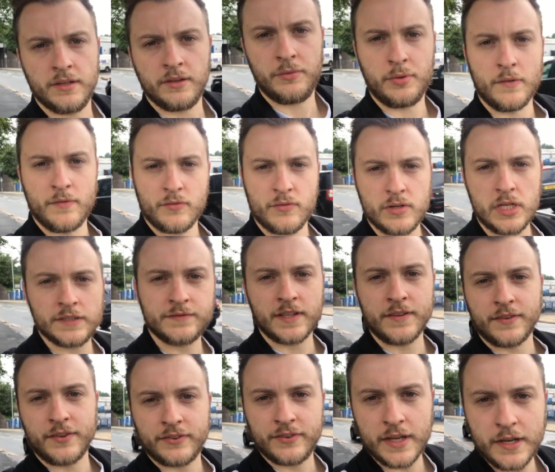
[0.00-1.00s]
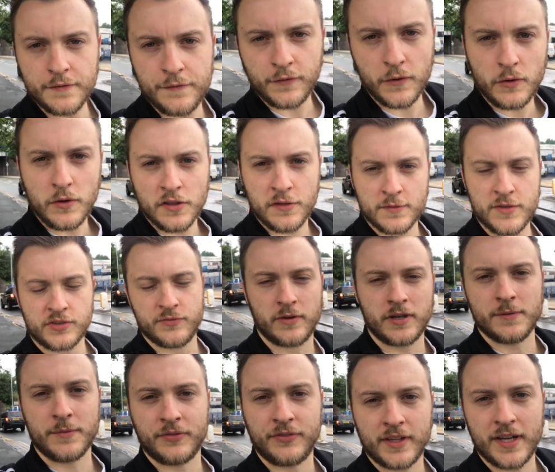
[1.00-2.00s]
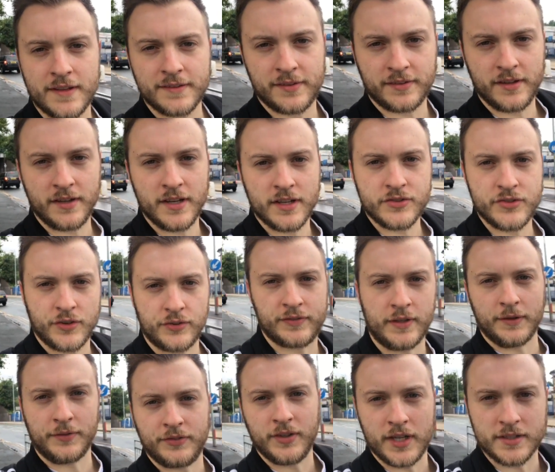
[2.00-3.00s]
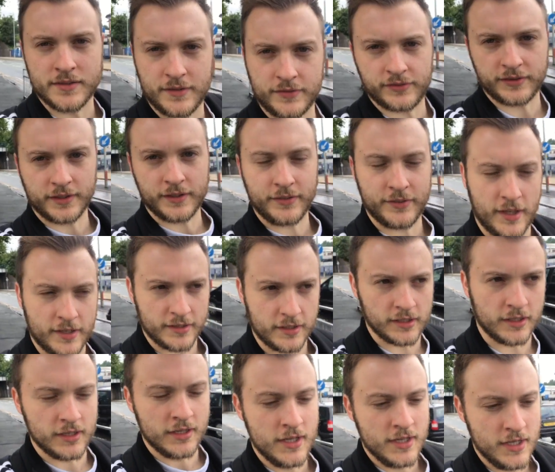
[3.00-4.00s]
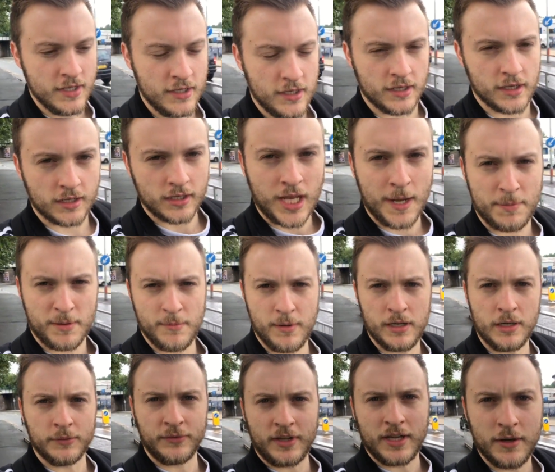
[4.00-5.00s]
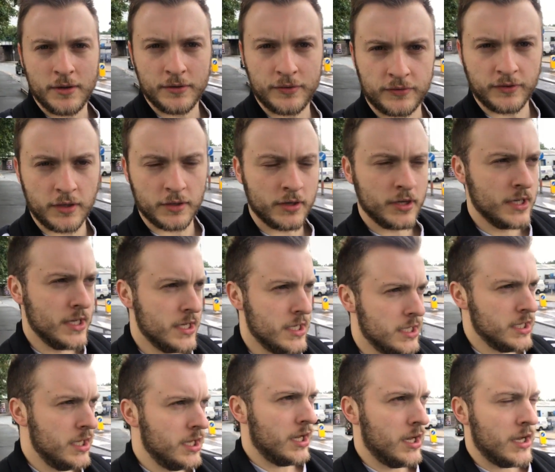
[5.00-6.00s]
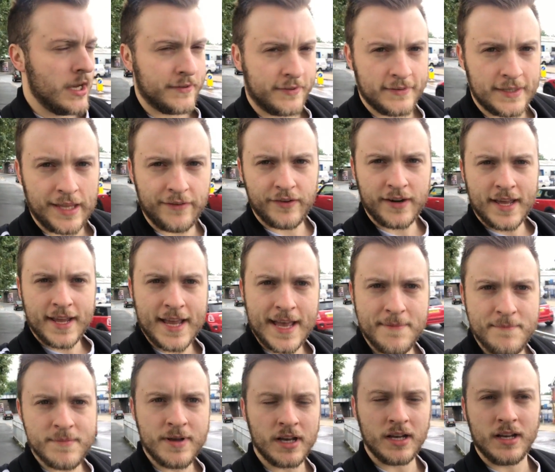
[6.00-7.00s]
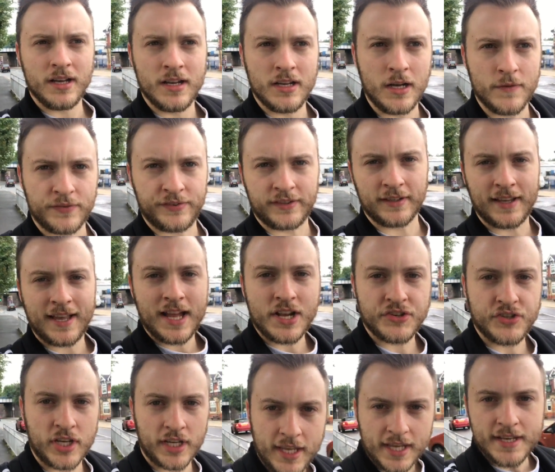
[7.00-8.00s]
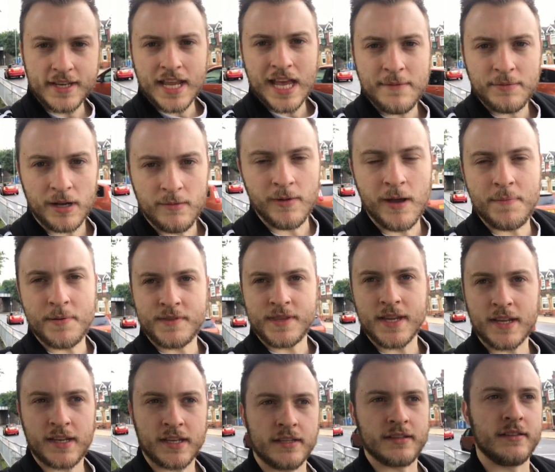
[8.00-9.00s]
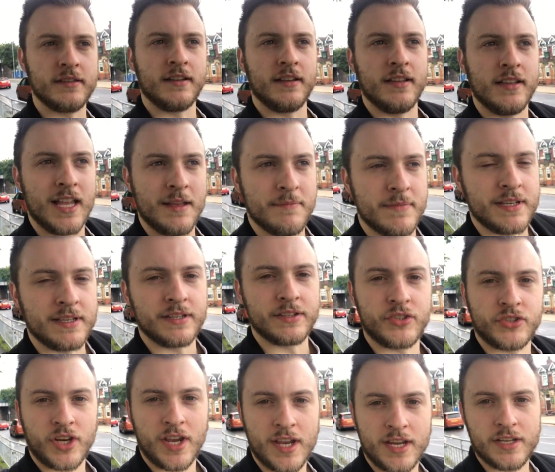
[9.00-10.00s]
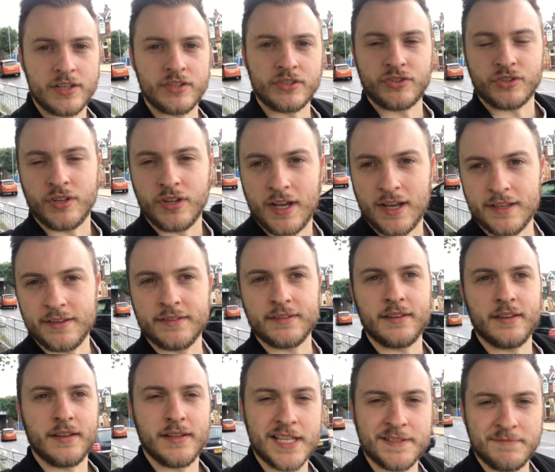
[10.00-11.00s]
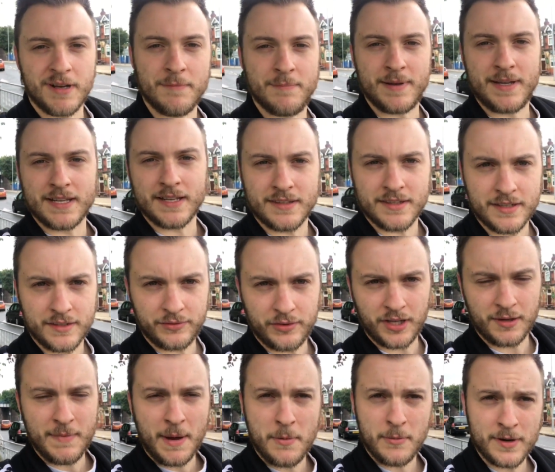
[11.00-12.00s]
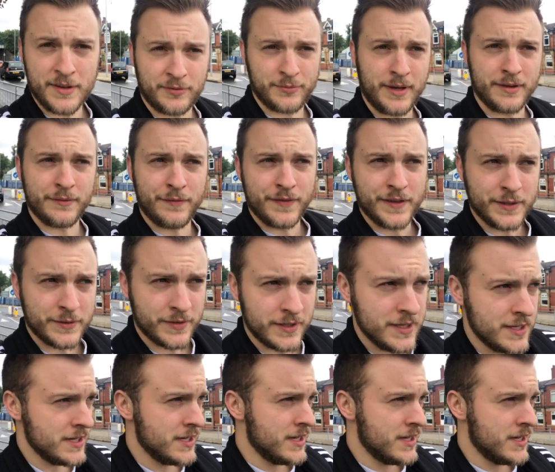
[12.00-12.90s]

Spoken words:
So I've arrived in Seaforth, which is where I'm staying tonight, just outside the city centre, a couple of miles out. So it's 11 a.m. Obviously I can't check in yet, but I'm hoping they can let me change and leave my bag there so I can make my way to Anfield.